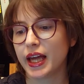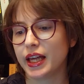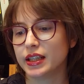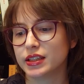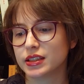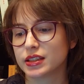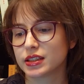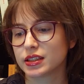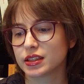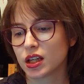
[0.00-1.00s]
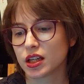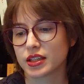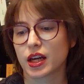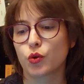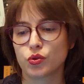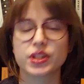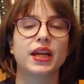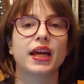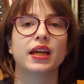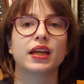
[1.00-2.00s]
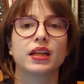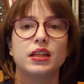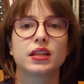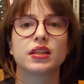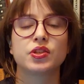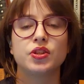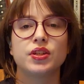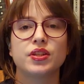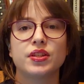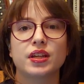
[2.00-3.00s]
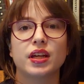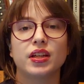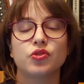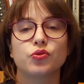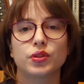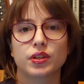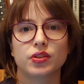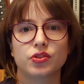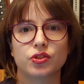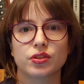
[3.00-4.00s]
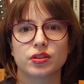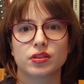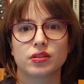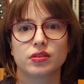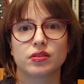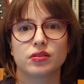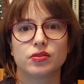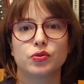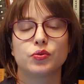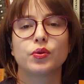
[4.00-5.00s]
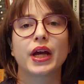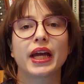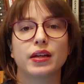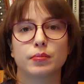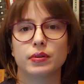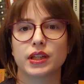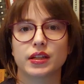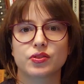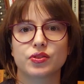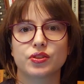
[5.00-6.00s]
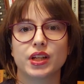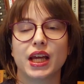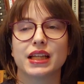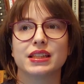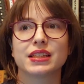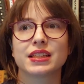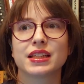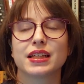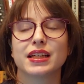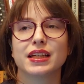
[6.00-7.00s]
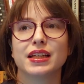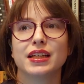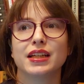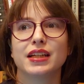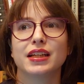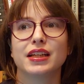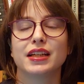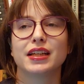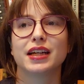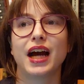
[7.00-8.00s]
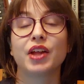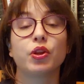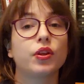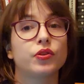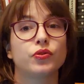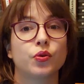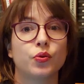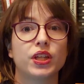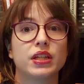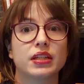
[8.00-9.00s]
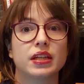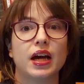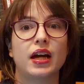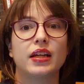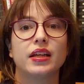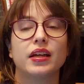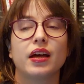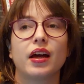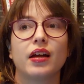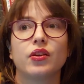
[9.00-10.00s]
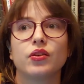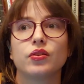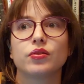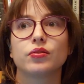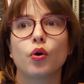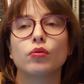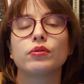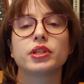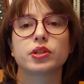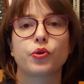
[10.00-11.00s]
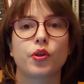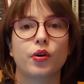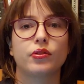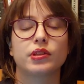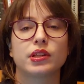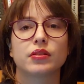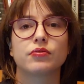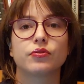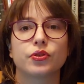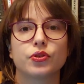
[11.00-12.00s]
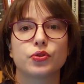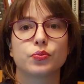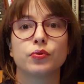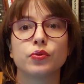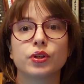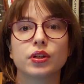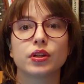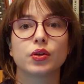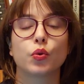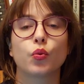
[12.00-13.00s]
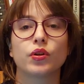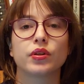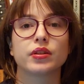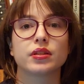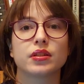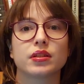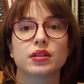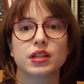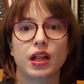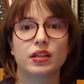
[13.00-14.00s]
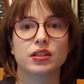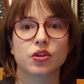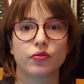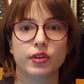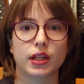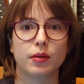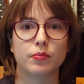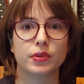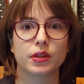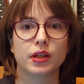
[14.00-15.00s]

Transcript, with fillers: and as I was saying, it, this is an introduction to Hannibal Lecter, and I didn't know this. I I always thought that the first book was The Silence of the Lamb,